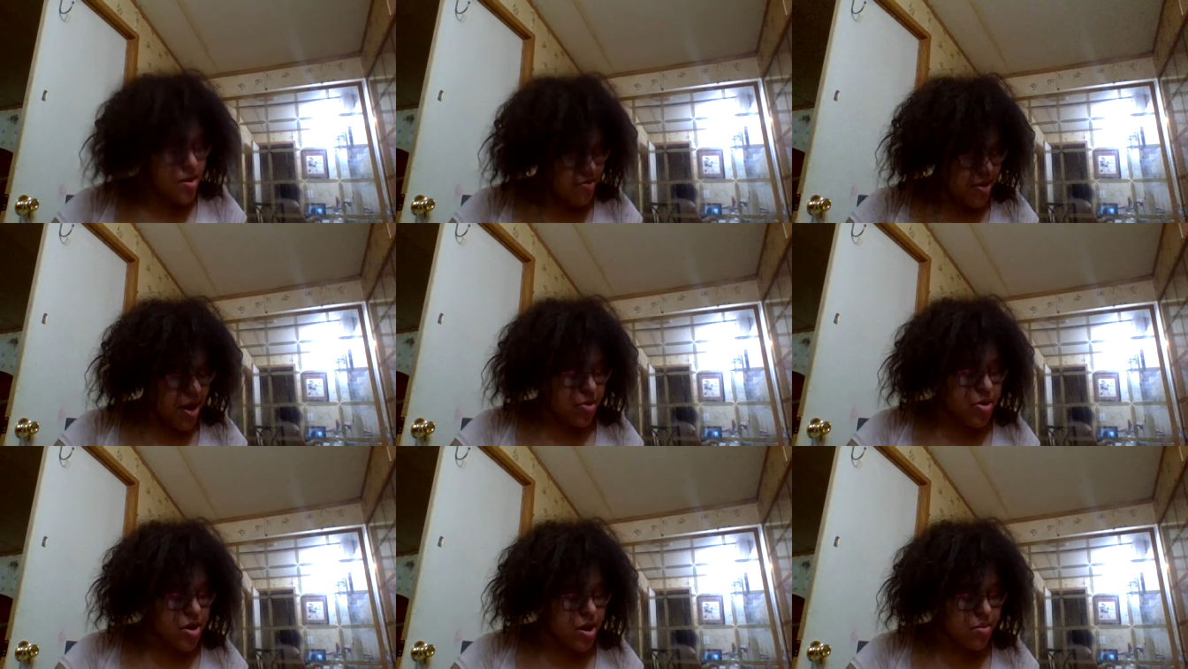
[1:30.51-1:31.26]
But I
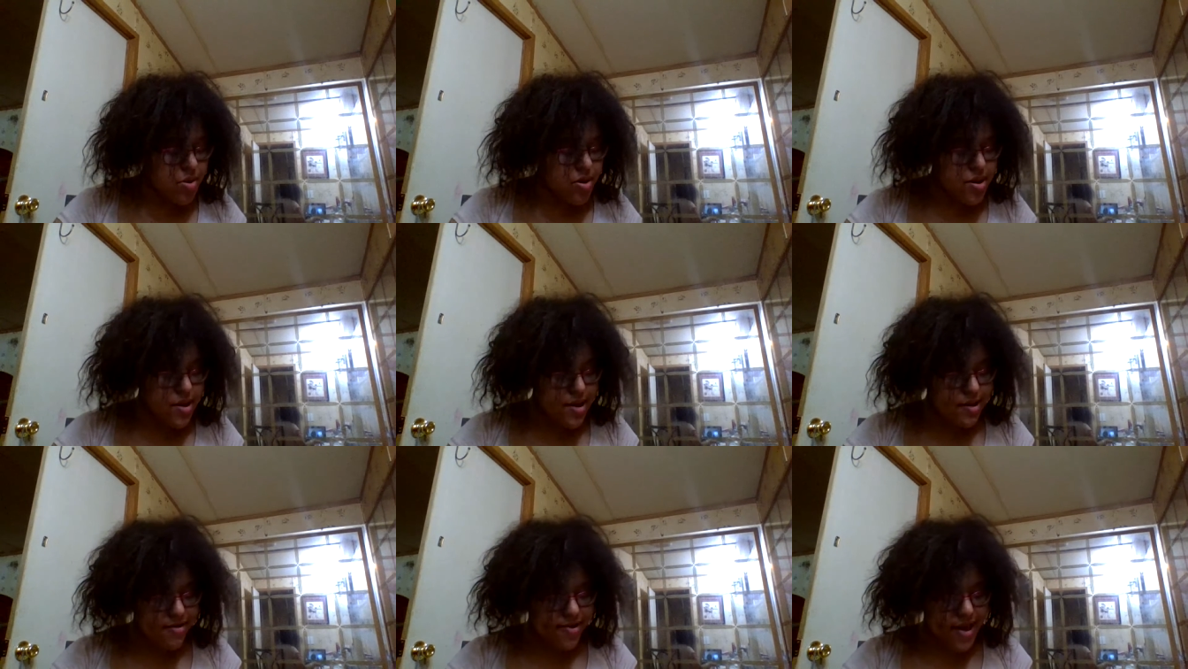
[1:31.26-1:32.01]
want to come on here
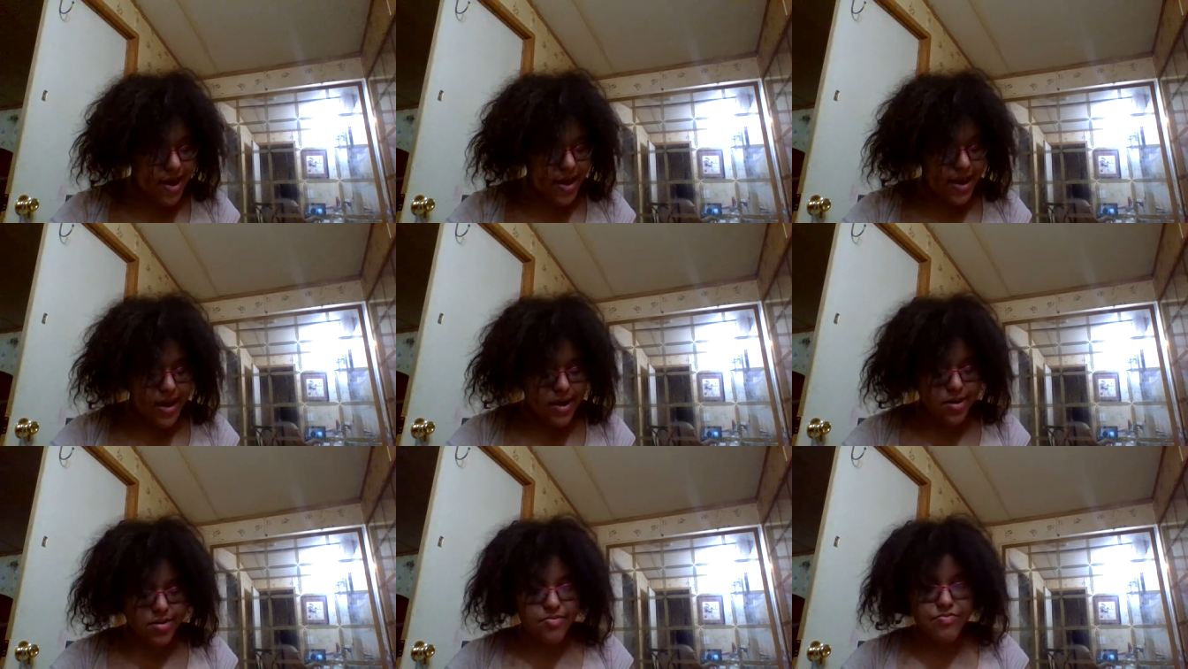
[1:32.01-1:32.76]
and say
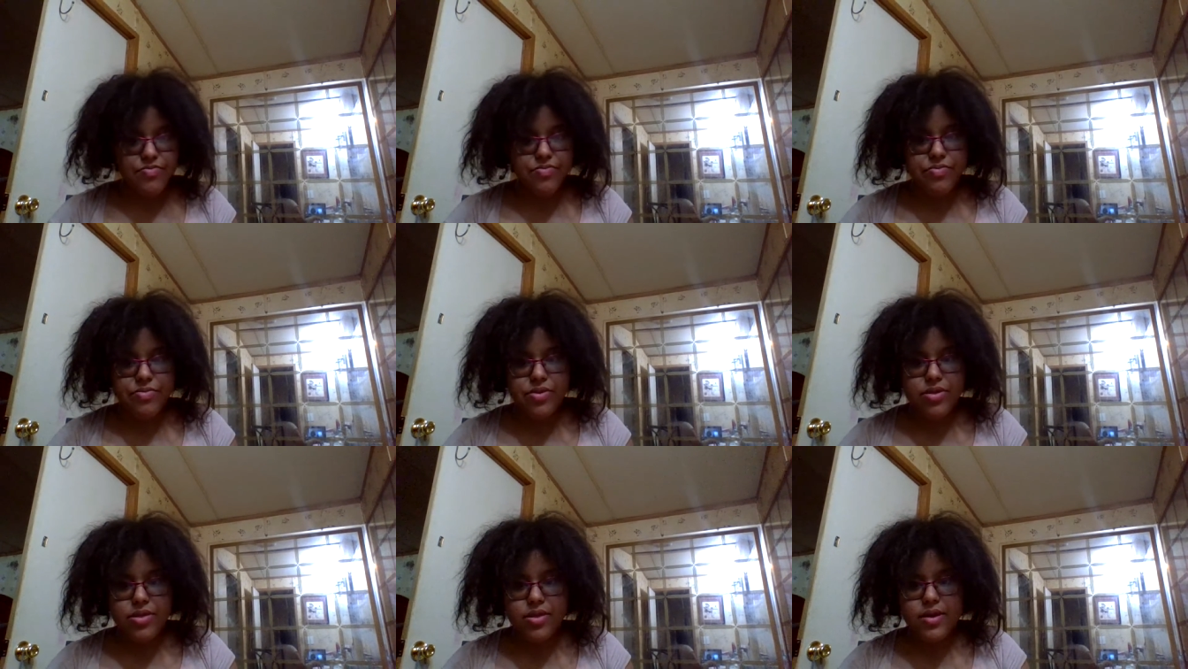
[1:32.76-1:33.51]
um,
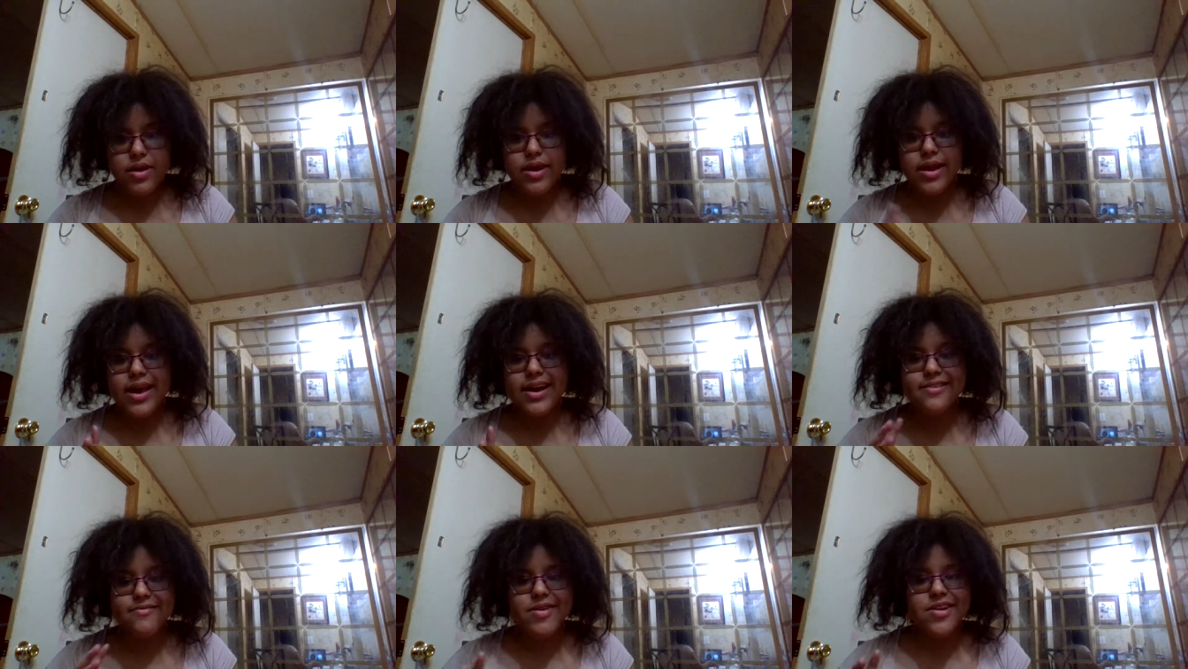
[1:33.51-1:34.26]
the
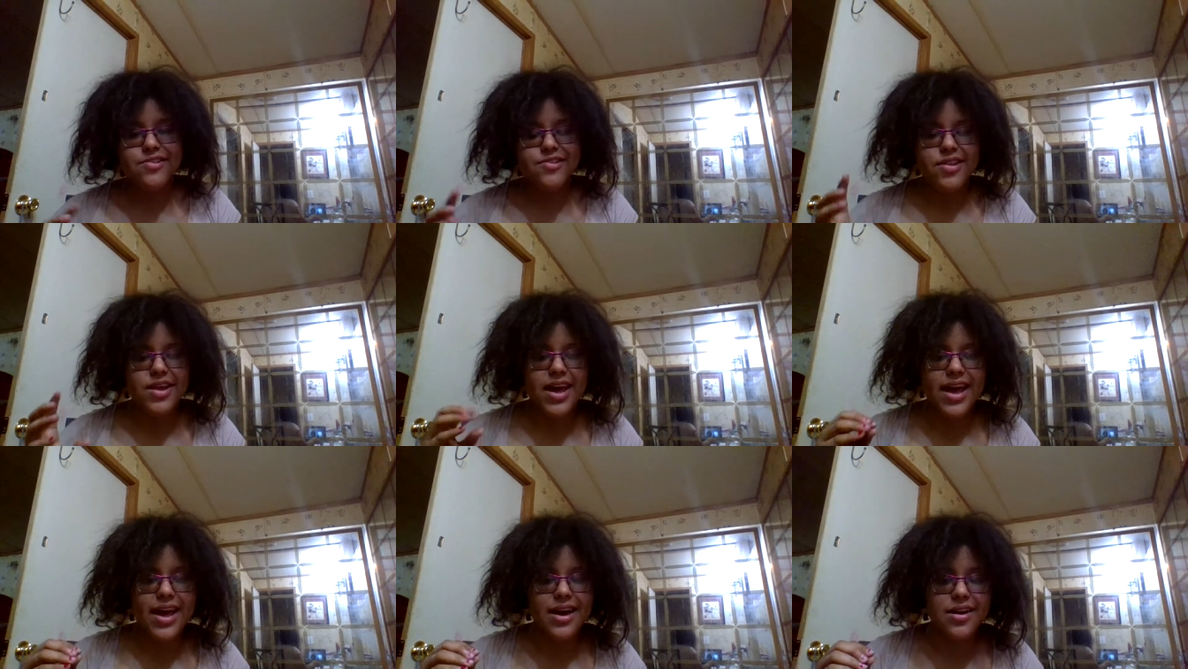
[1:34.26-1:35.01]
last message that
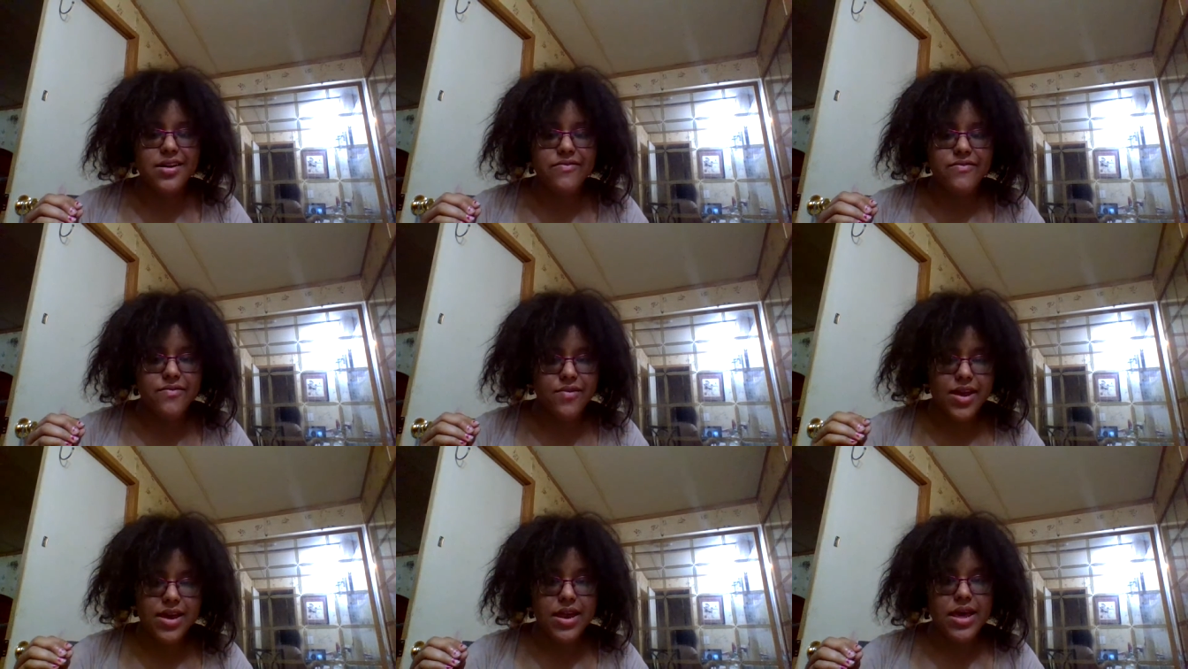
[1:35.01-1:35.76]
I have
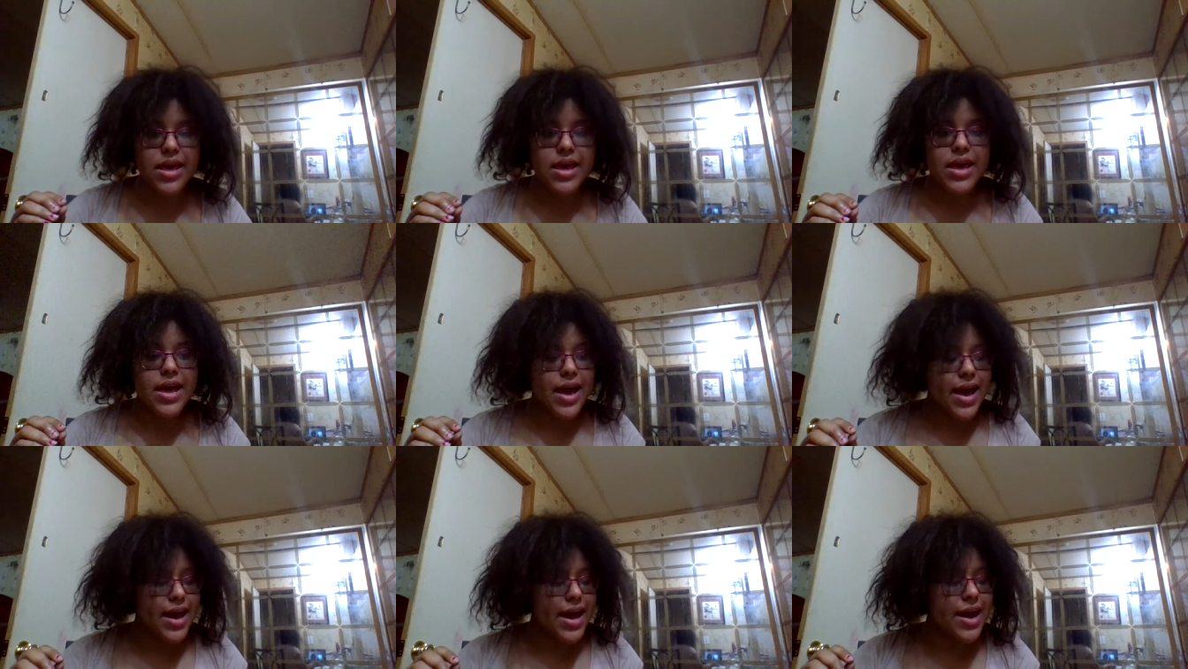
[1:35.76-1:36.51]
that
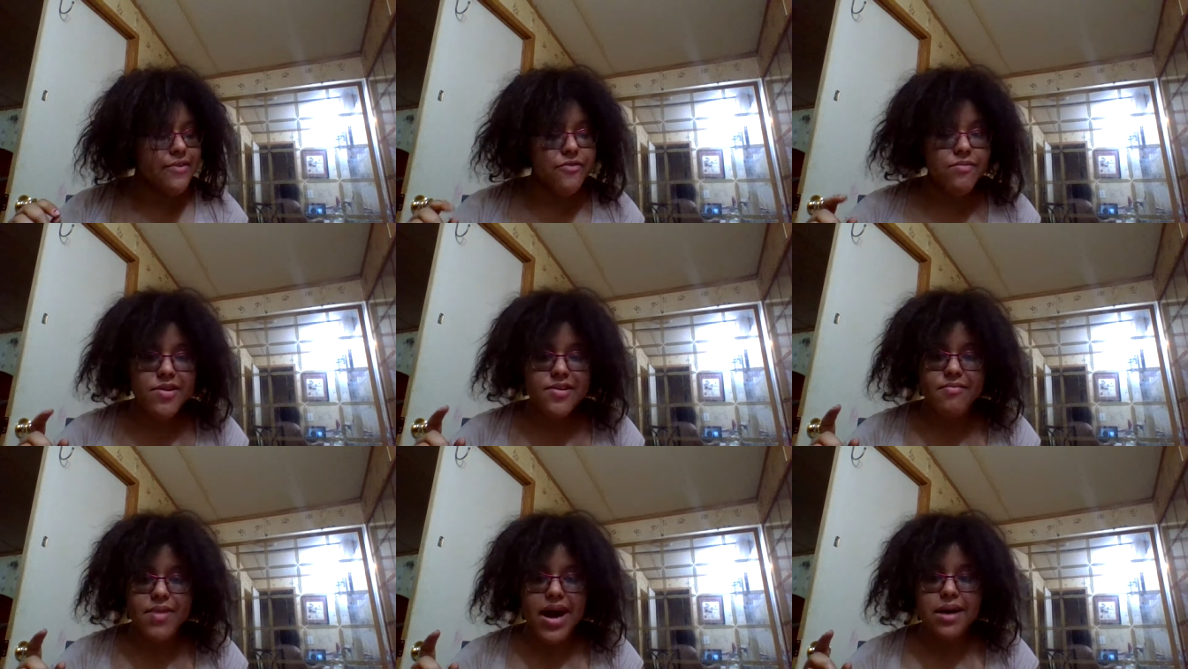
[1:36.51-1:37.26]
I got from this
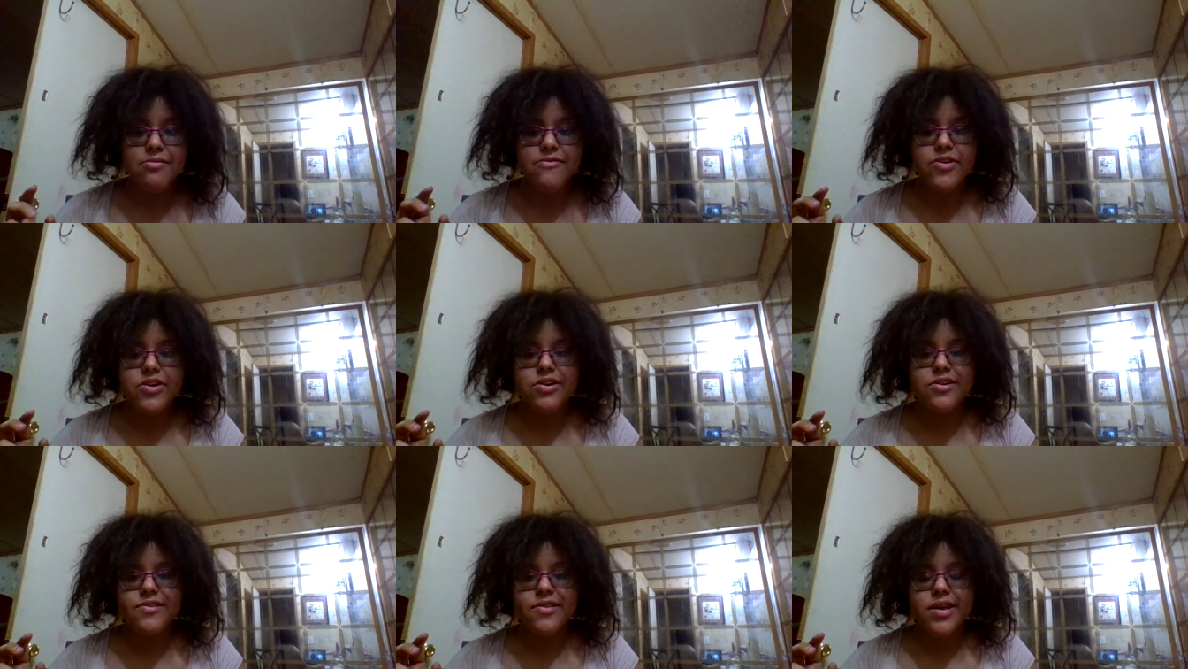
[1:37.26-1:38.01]
Bible
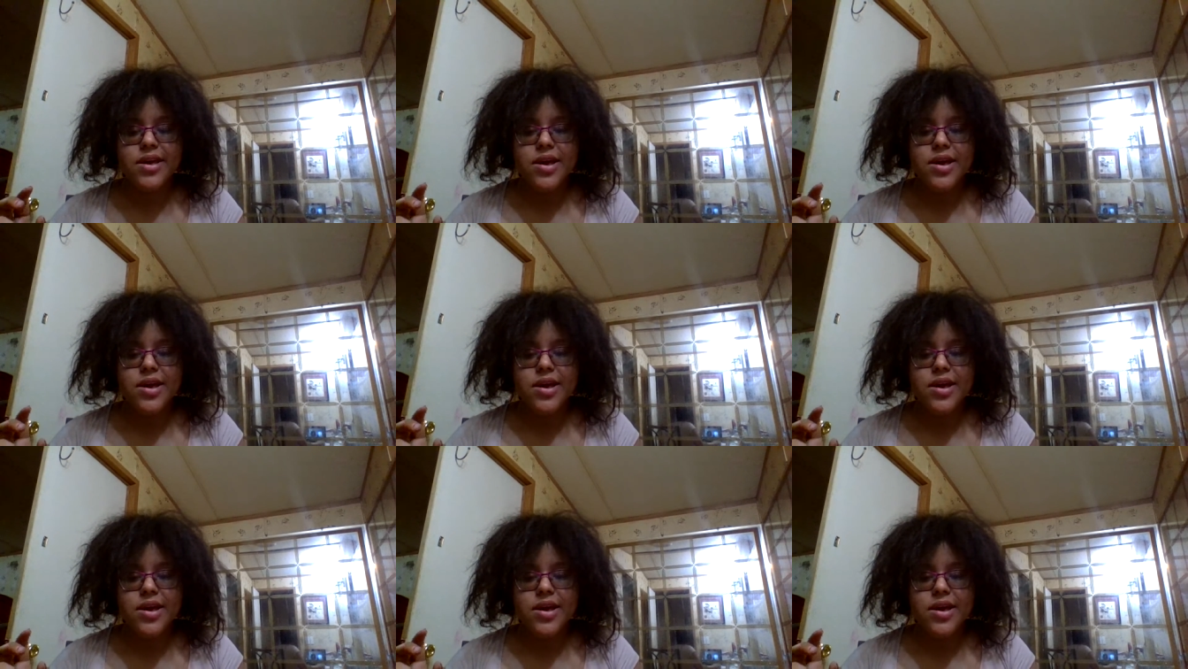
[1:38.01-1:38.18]
verse.